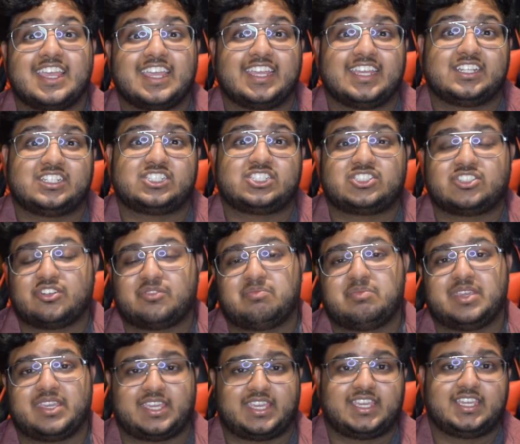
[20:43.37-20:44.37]
It should
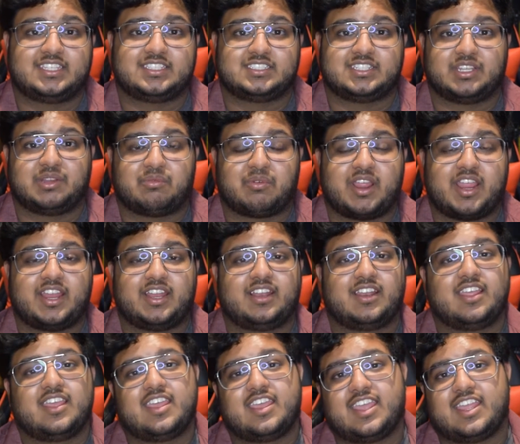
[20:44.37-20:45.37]
be easy, right?
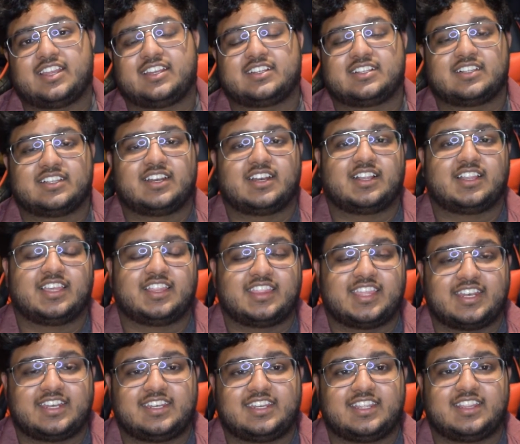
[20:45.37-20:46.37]
And clearly
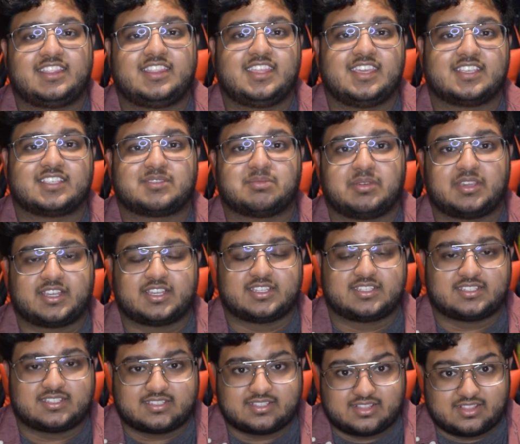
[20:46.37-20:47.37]
they did this
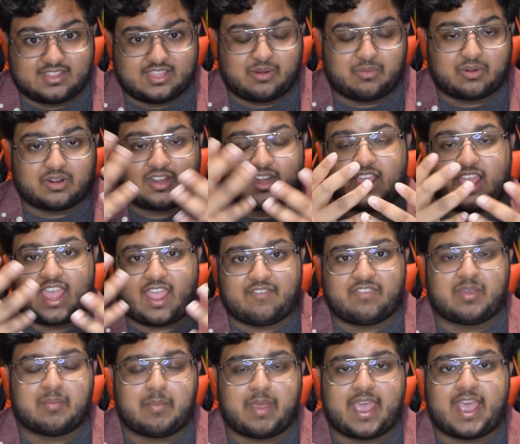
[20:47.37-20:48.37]
because they were gonna have
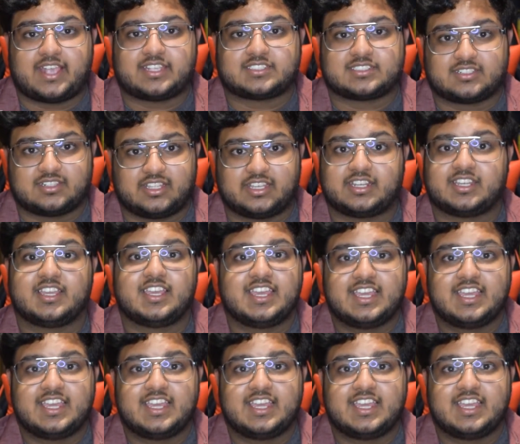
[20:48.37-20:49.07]
the mask like